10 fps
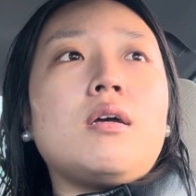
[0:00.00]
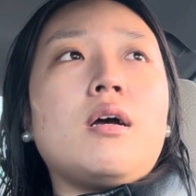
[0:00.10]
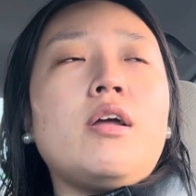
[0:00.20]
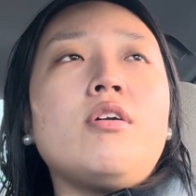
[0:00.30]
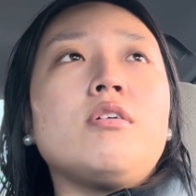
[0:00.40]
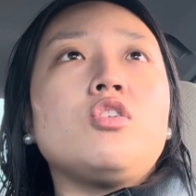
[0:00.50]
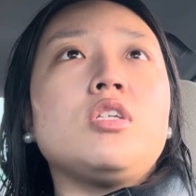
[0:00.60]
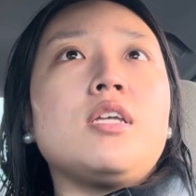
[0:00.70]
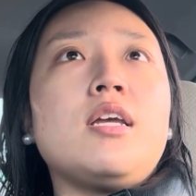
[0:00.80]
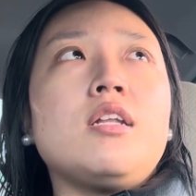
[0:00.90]
know,
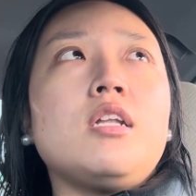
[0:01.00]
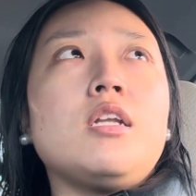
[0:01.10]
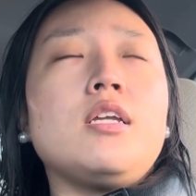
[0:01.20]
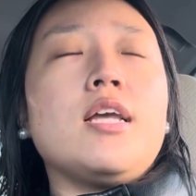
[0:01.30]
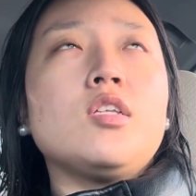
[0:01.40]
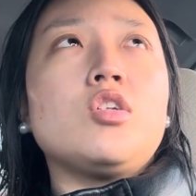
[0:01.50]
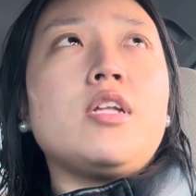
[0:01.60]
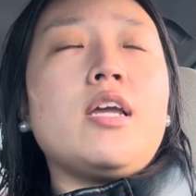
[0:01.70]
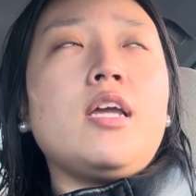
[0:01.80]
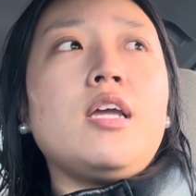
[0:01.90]
just, and
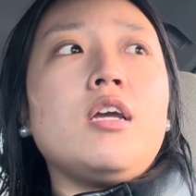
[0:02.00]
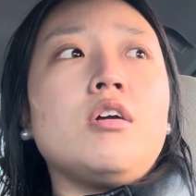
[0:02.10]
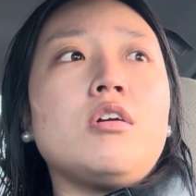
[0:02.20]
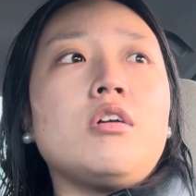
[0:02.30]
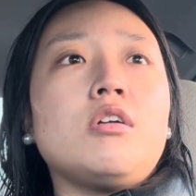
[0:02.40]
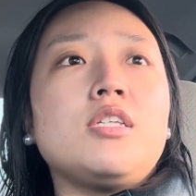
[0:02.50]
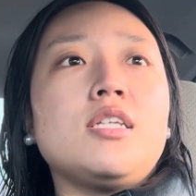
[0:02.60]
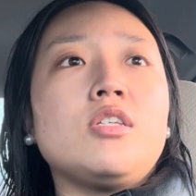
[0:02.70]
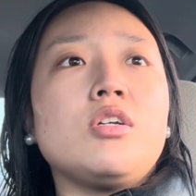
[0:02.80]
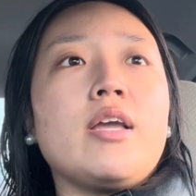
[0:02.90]
yesterday her
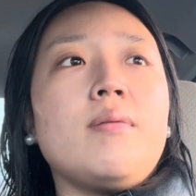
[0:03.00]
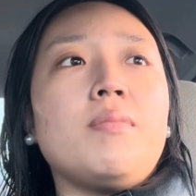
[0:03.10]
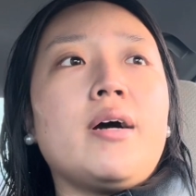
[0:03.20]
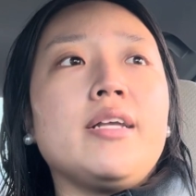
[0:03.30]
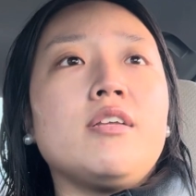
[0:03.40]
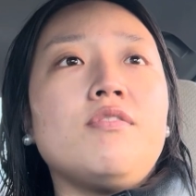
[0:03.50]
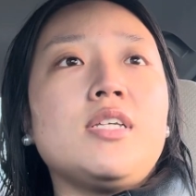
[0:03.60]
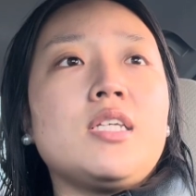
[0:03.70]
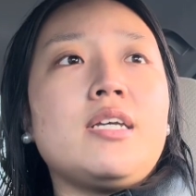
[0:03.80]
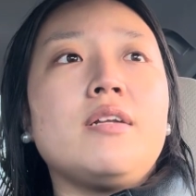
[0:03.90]
sister came by to
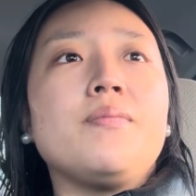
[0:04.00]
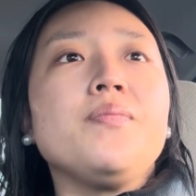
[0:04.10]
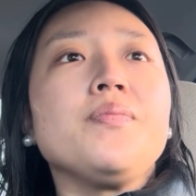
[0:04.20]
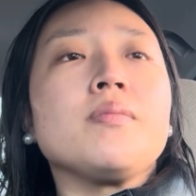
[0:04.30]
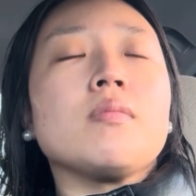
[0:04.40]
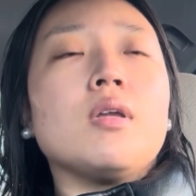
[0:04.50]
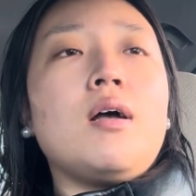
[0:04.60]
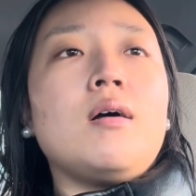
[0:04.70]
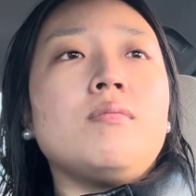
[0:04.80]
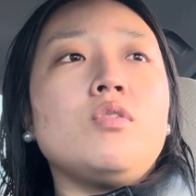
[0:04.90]
visit,
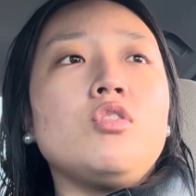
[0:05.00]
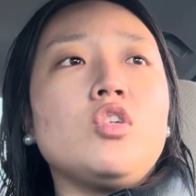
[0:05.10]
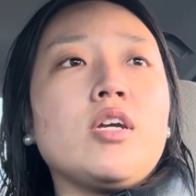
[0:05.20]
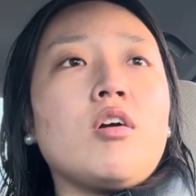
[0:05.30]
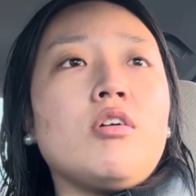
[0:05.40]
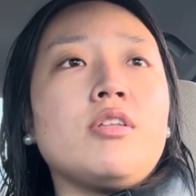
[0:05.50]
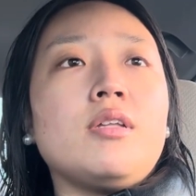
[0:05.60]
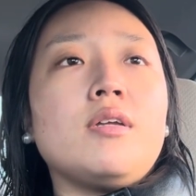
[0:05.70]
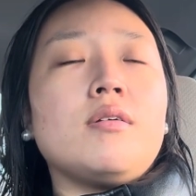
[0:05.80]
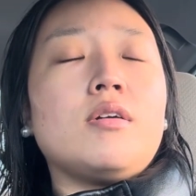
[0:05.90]
to check
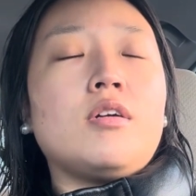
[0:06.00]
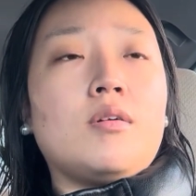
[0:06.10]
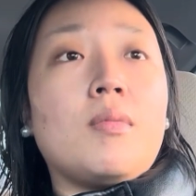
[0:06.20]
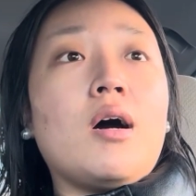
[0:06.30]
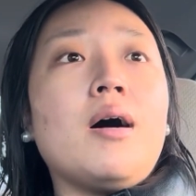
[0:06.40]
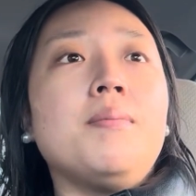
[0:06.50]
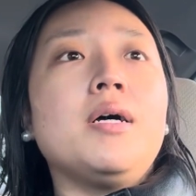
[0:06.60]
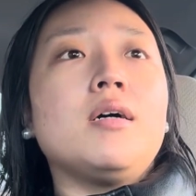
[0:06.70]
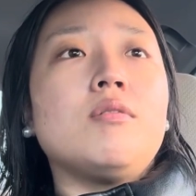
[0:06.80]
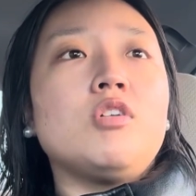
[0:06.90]
on her mom,
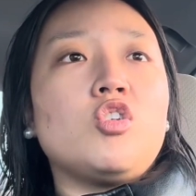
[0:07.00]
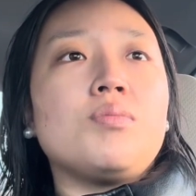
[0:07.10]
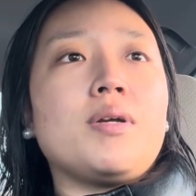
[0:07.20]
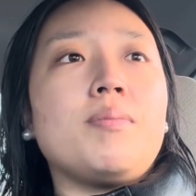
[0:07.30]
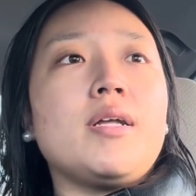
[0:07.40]
which is my